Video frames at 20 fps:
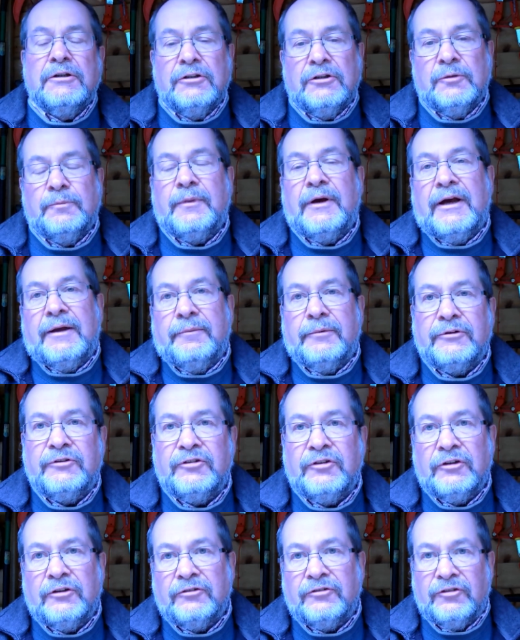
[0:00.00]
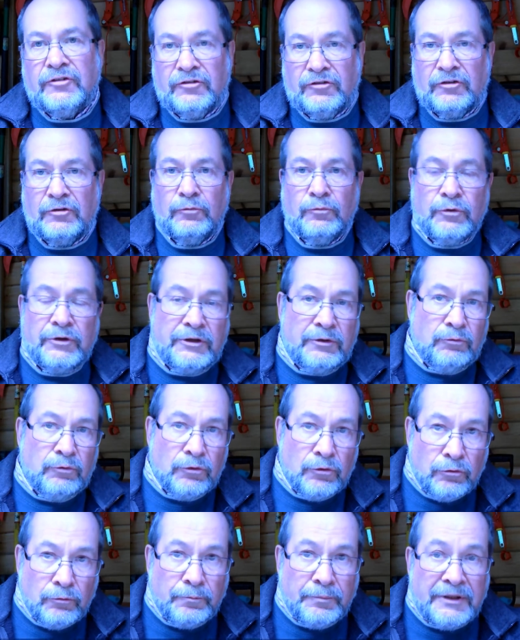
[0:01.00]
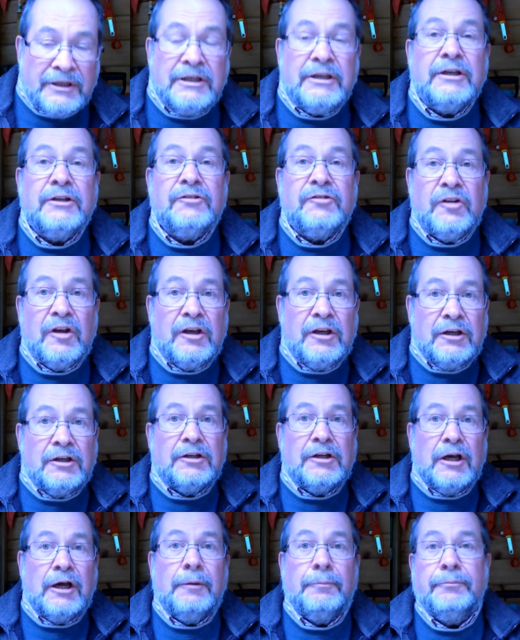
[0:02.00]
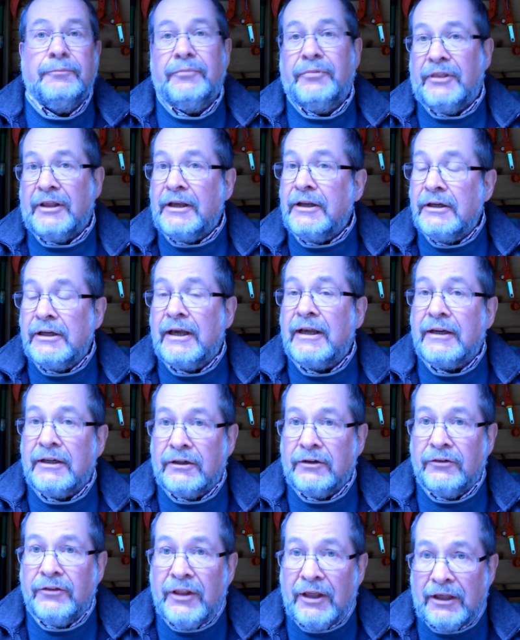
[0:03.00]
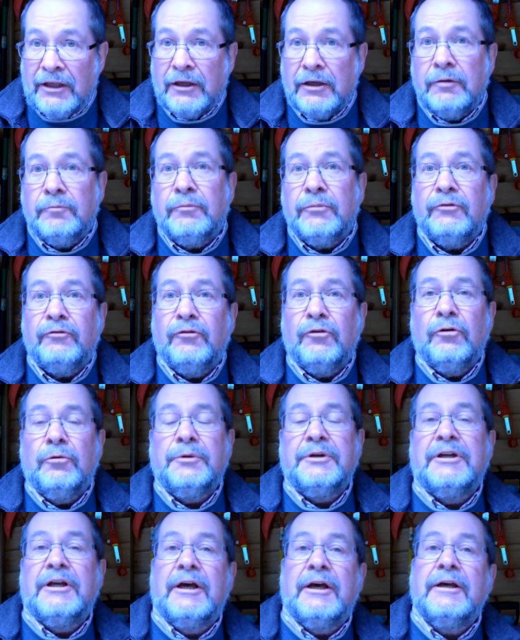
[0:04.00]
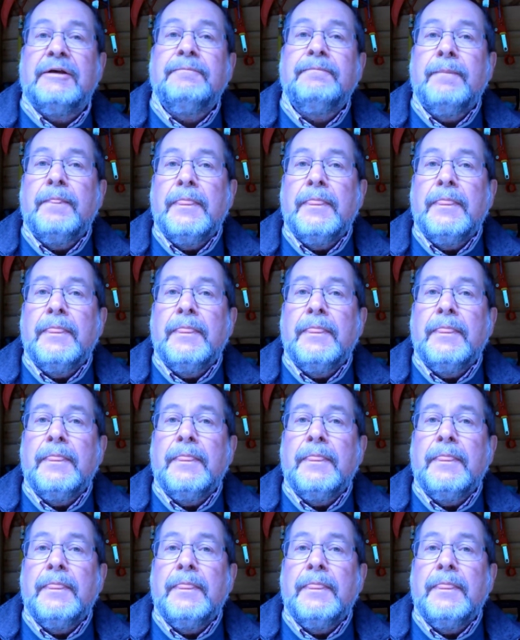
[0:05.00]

the Bible tells us that we will be taken up then and there before we die.